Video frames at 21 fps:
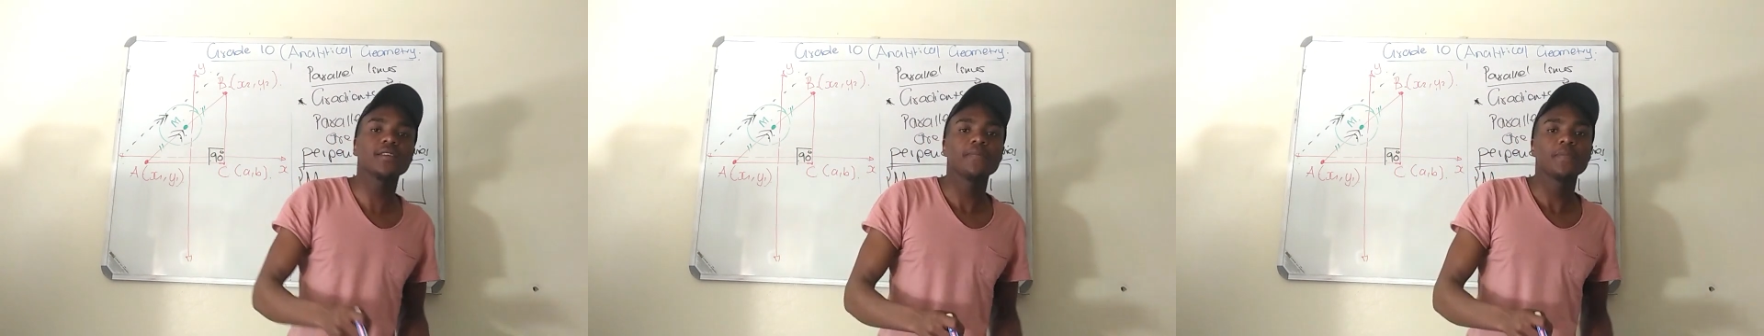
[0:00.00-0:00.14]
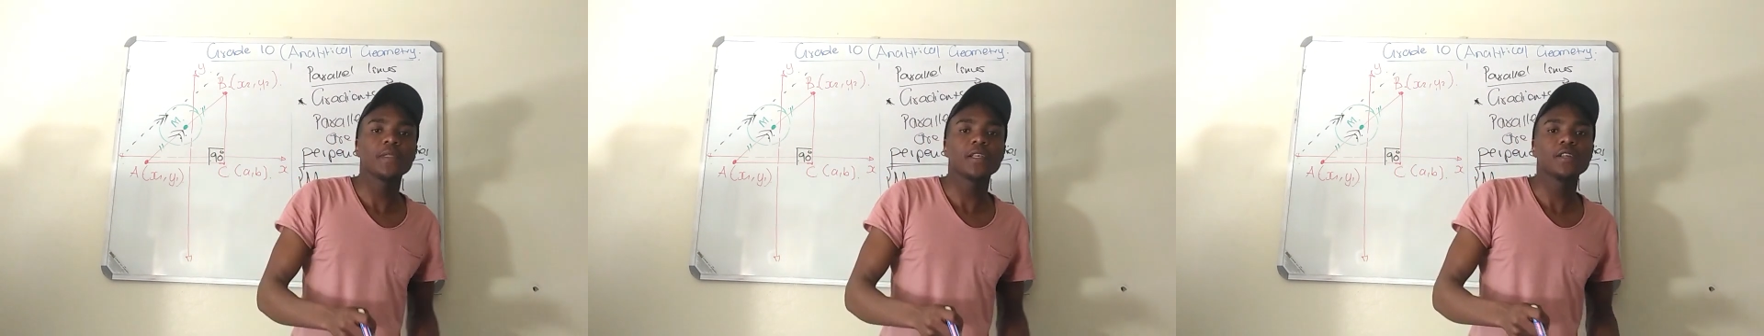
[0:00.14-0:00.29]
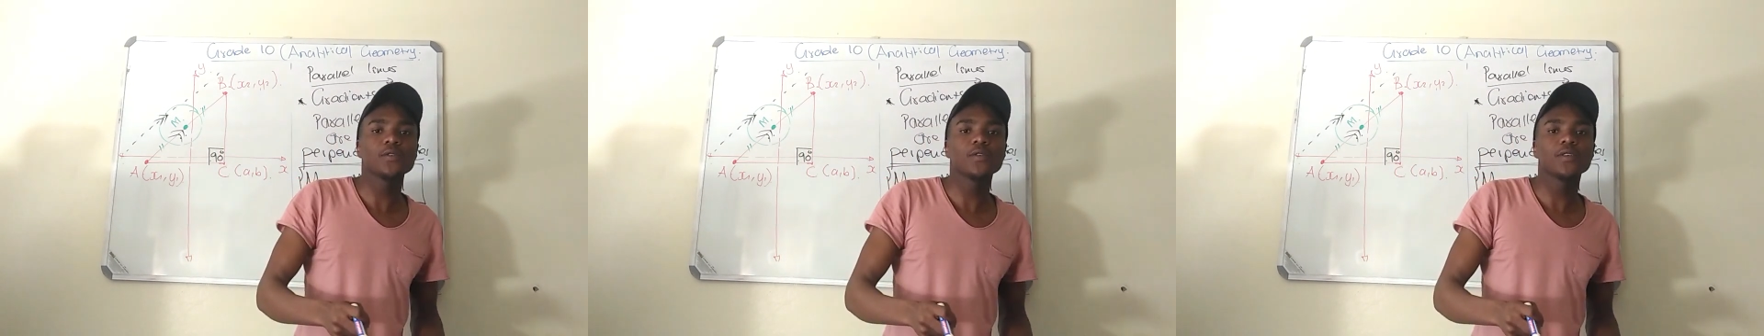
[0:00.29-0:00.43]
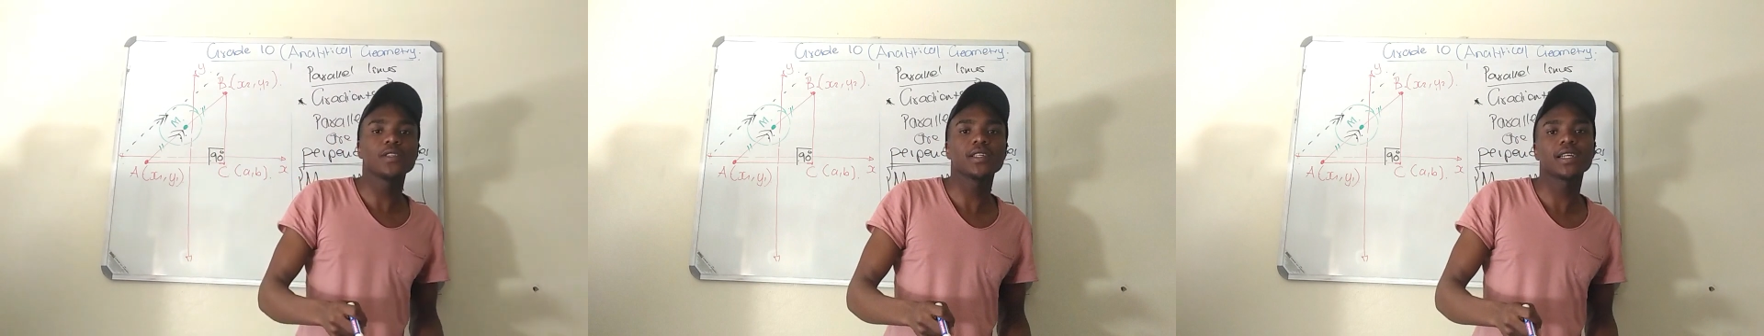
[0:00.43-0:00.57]

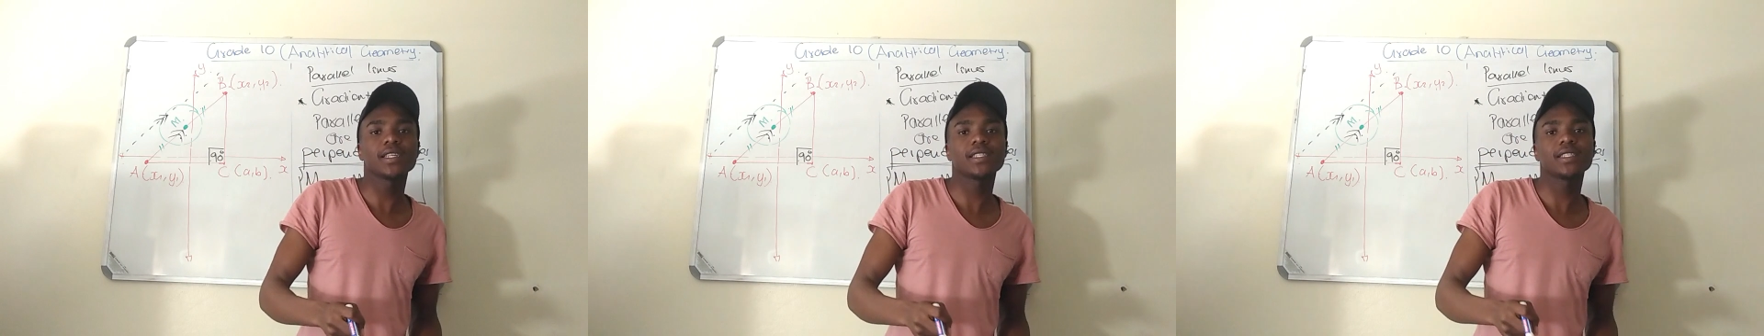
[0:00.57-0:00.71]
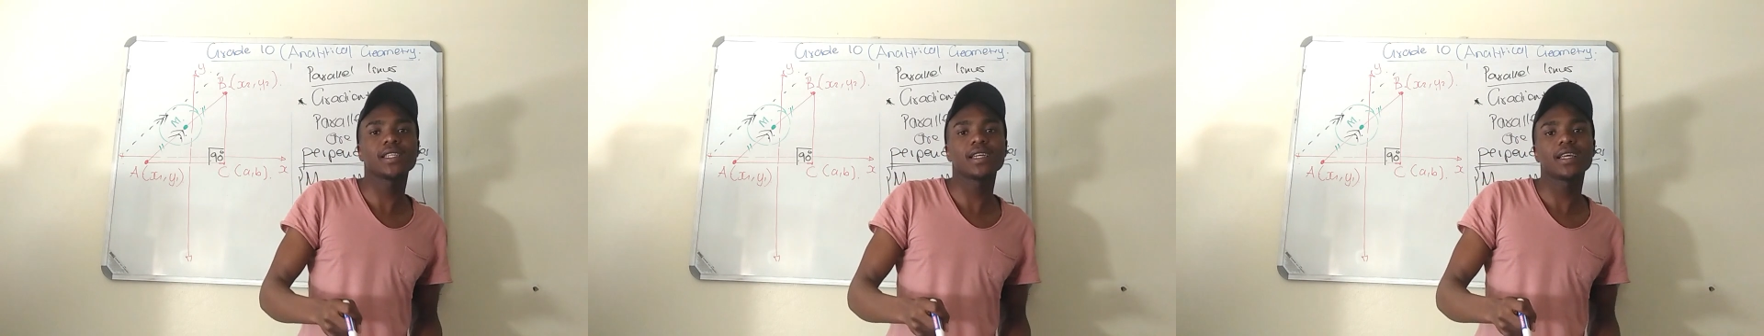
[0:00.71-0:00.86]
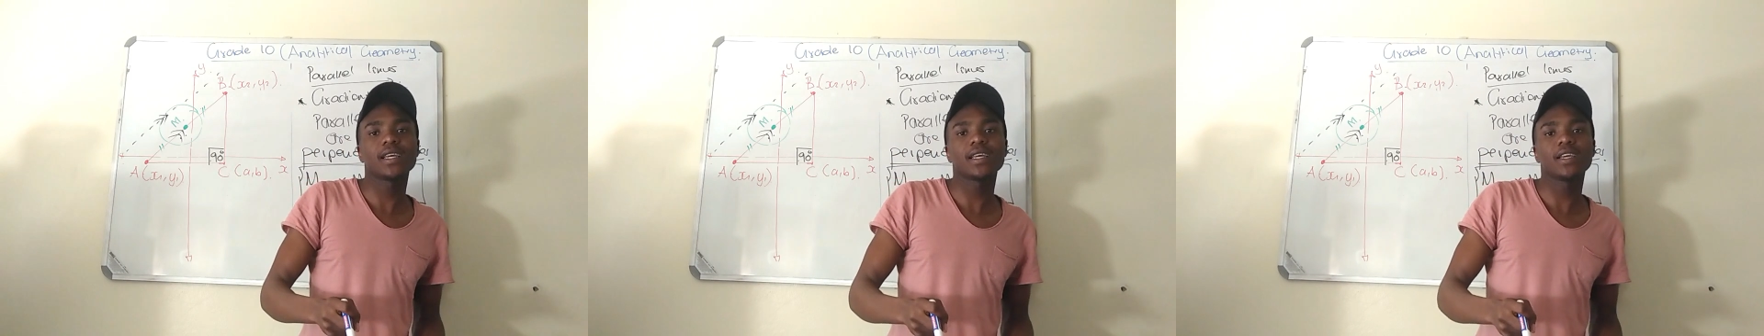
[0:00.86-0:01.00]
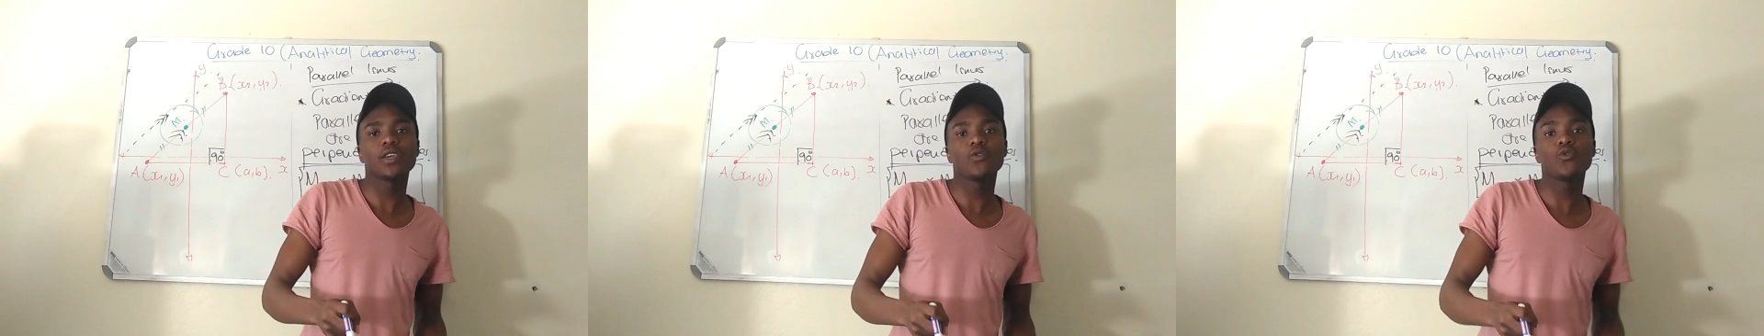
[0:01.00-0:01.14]
so that
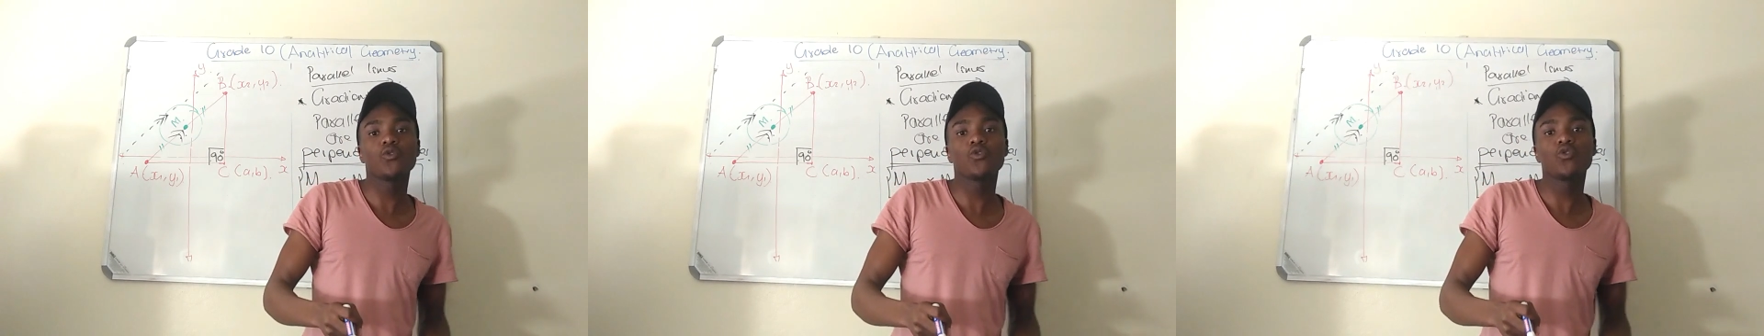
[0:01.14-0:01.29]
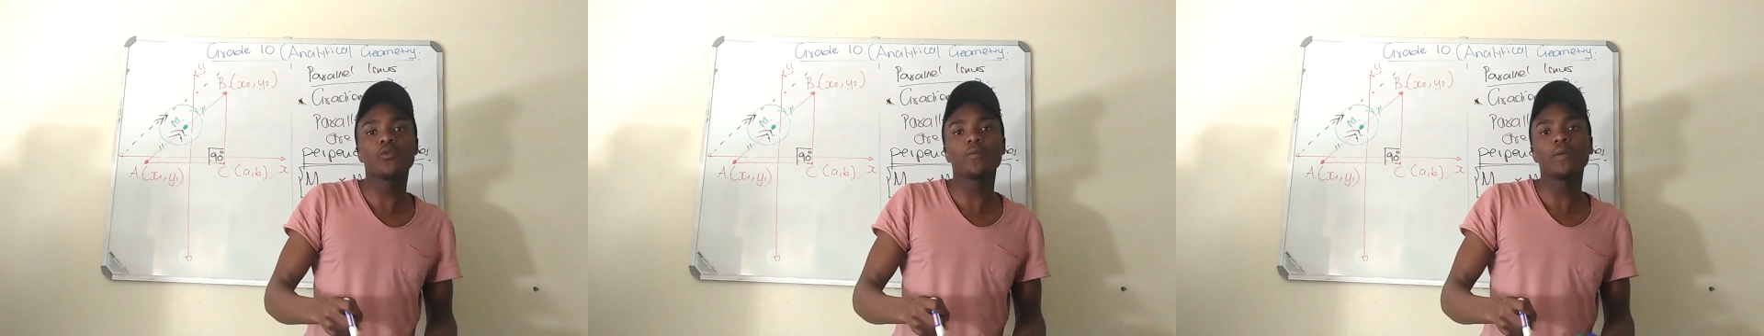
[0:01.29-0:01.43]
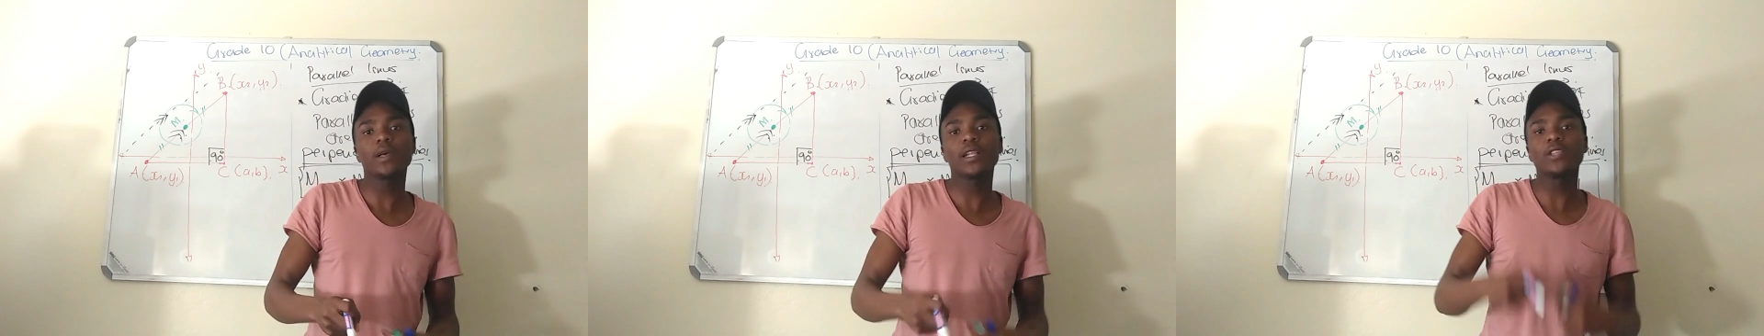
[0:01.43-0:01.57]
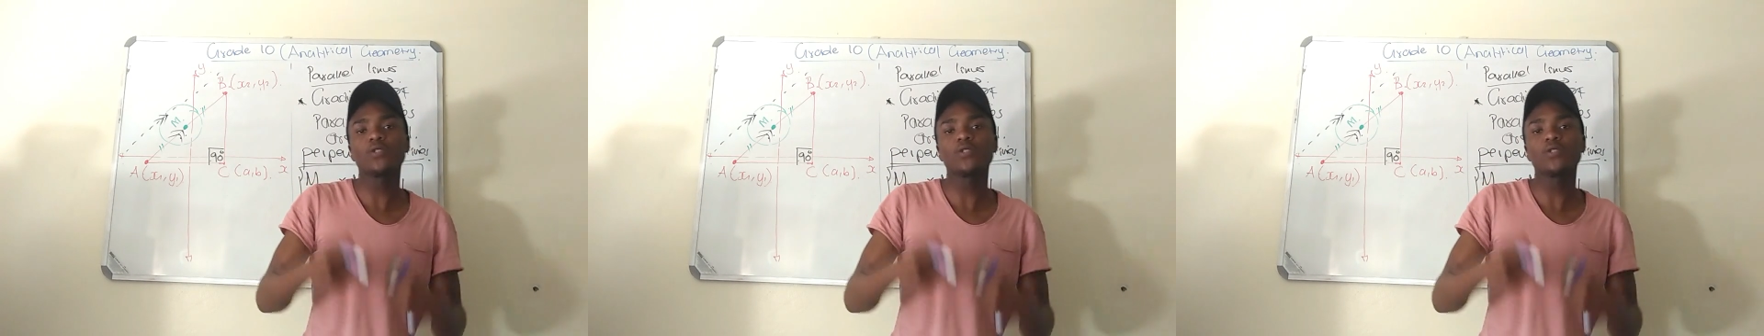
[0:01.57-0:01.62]
YouTube will